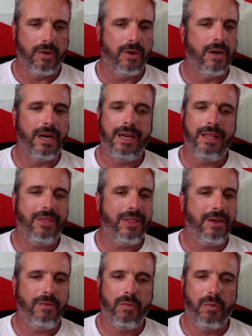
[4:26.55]
or
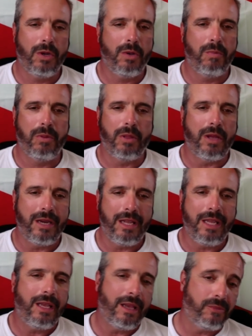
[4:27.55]
anything real bloody.